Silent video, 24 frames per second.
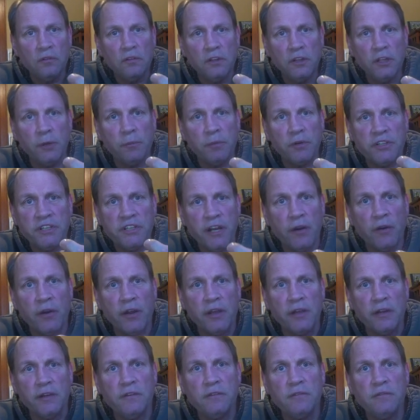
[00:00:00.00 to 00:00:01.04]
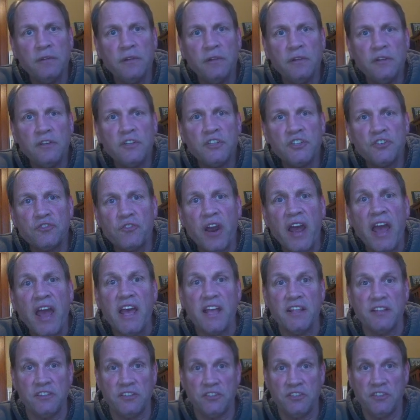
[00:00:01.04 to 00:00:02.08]
libertarian
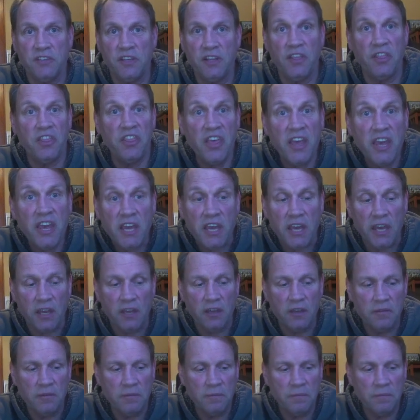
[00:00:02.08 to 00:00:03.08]
strands and thinking.